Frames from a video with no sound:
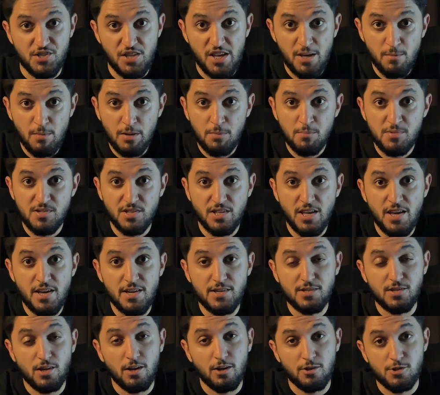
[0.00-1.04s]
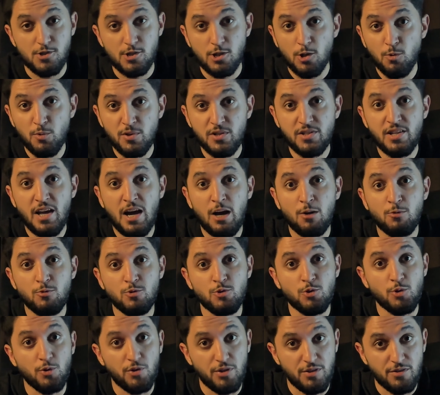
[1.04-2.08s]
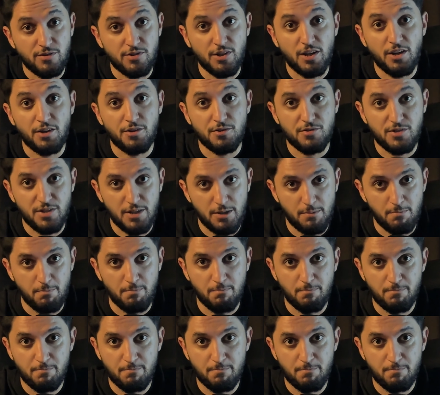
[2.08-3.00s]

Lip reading: naming mistakes are slowing down your entire team,